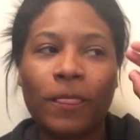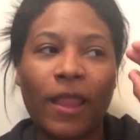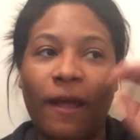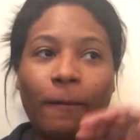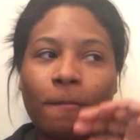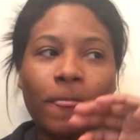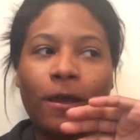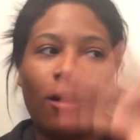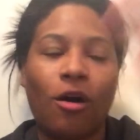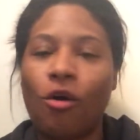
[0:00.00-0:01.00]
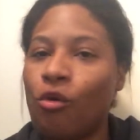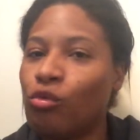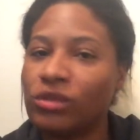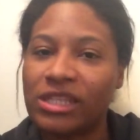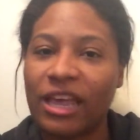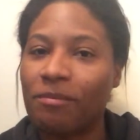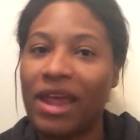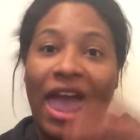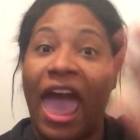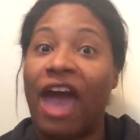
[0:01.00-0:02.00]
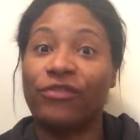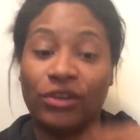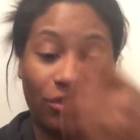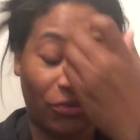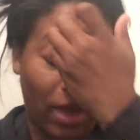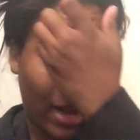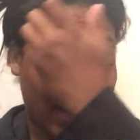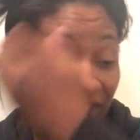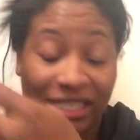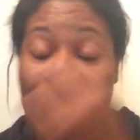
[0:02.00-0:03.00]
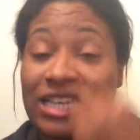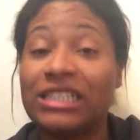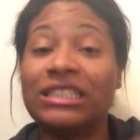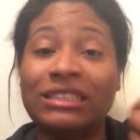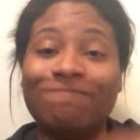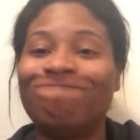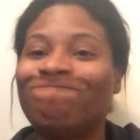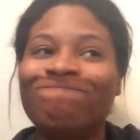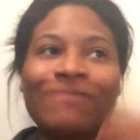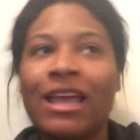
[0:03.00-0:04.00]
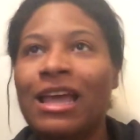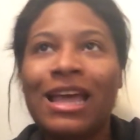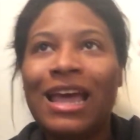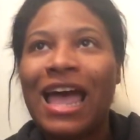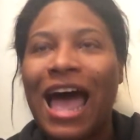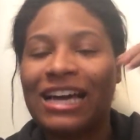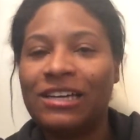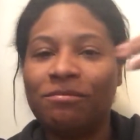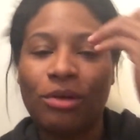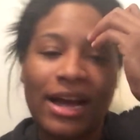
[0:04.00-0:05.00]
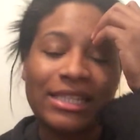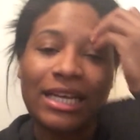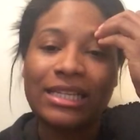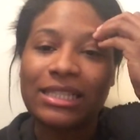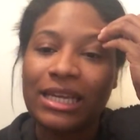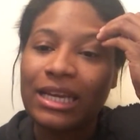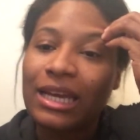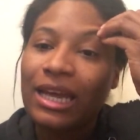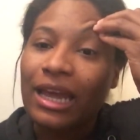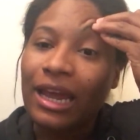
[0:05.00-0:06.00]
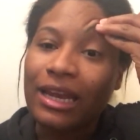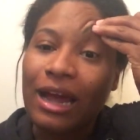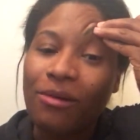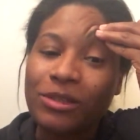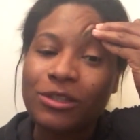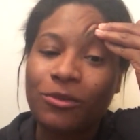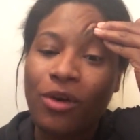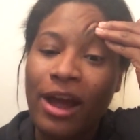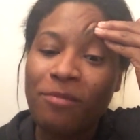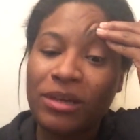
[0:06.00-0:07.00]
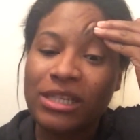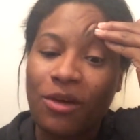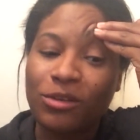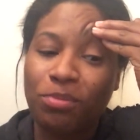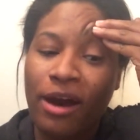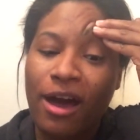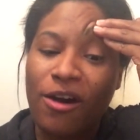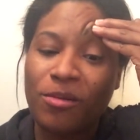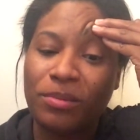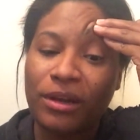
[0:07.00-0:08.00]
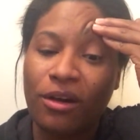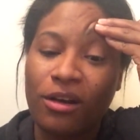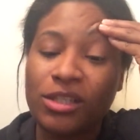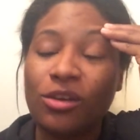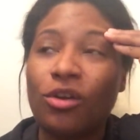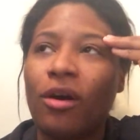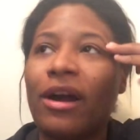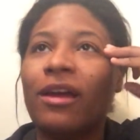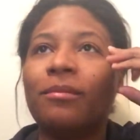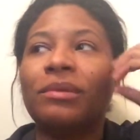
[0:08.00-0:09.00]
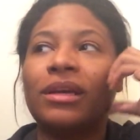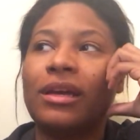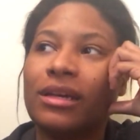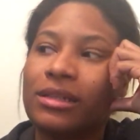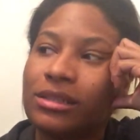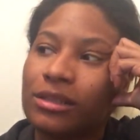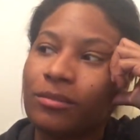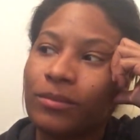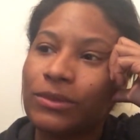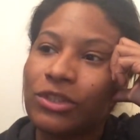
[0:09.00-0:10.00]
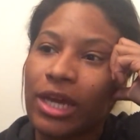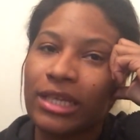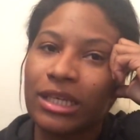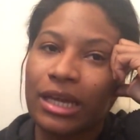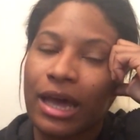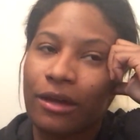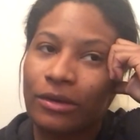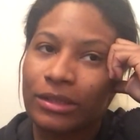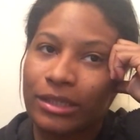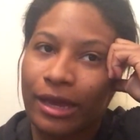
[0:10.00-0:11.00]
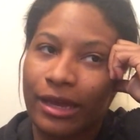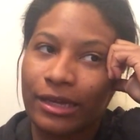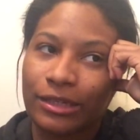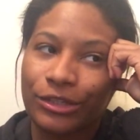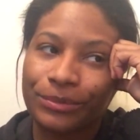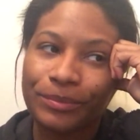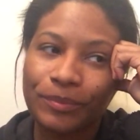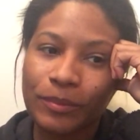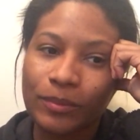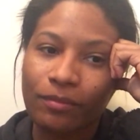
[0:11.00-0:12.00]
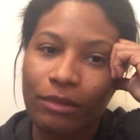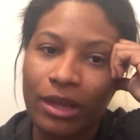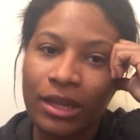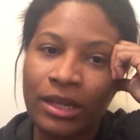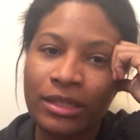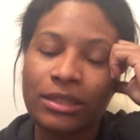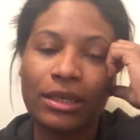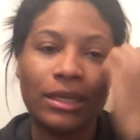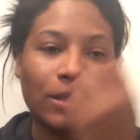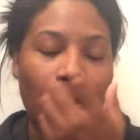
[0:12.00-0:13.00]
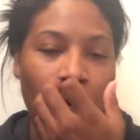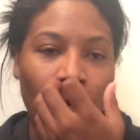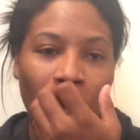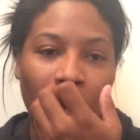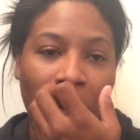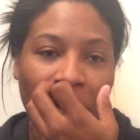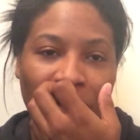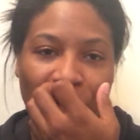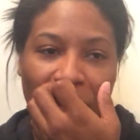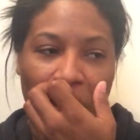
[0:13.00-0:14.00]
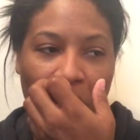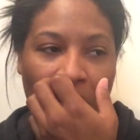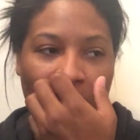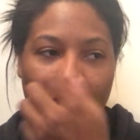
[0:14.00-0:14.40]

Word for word: like a whole segment after the fact. I just, I couldn't, I couldn't process it. And I was crying because I was proud, but also crying because Jackson got on stage in his, his home country